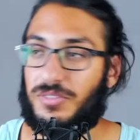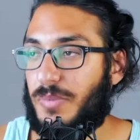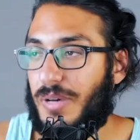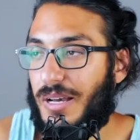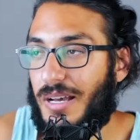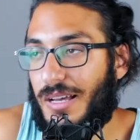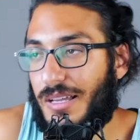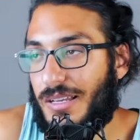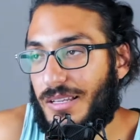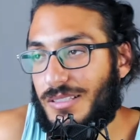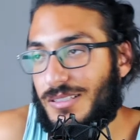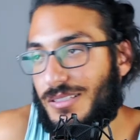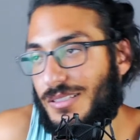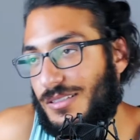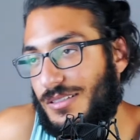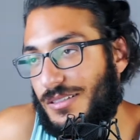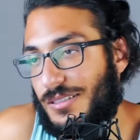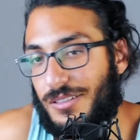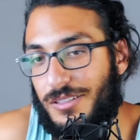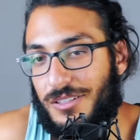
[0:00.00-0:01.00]
But
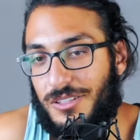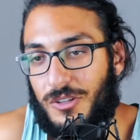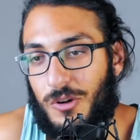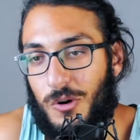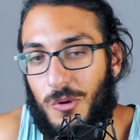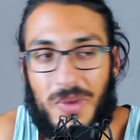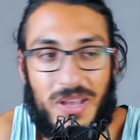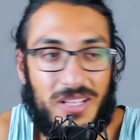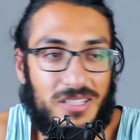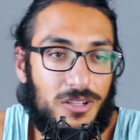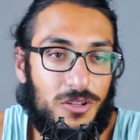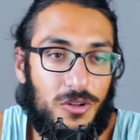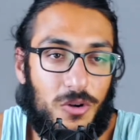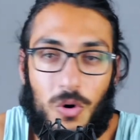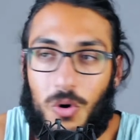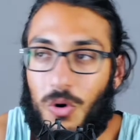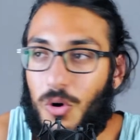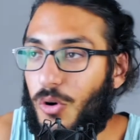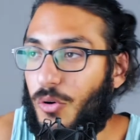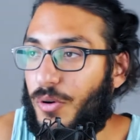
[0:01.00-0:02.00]
it's, you know,
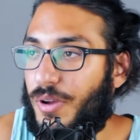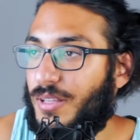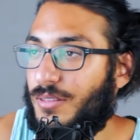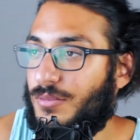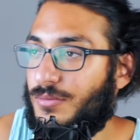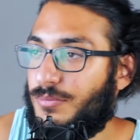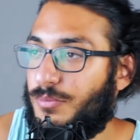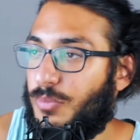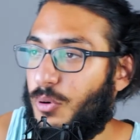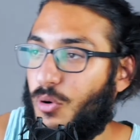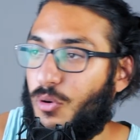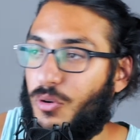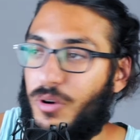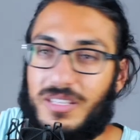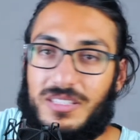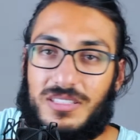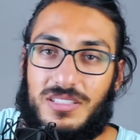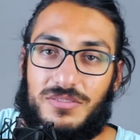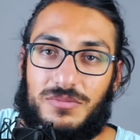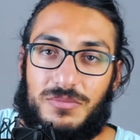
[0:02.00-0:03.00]
metalcore and
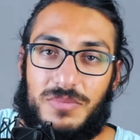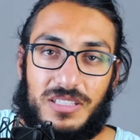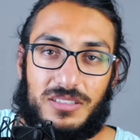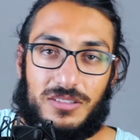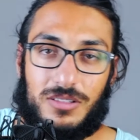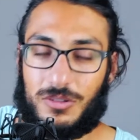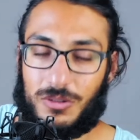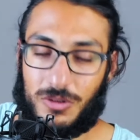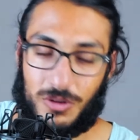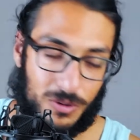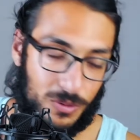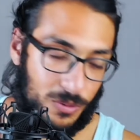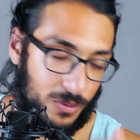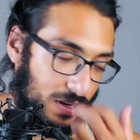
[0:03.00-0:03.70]
progressive metalcore,